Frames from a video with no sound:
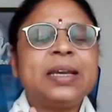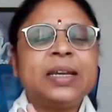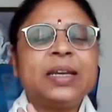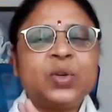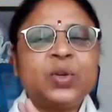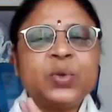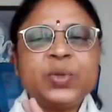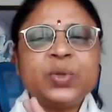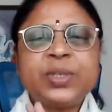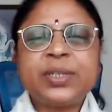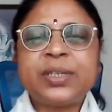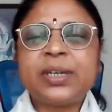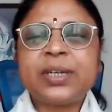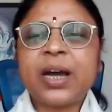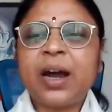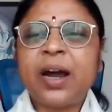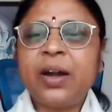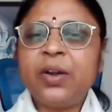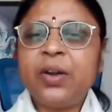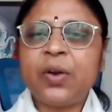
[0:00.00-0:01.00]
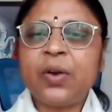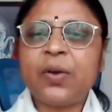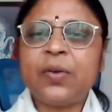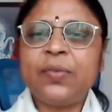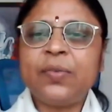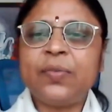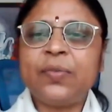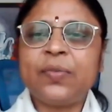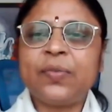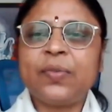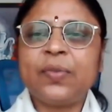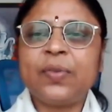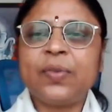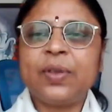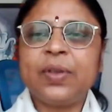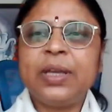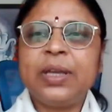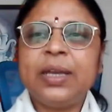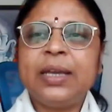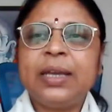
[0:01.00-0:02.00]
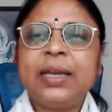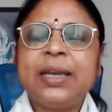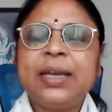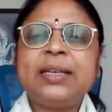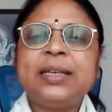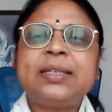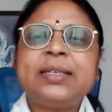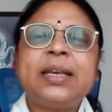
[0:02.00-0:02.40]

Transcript: to start off is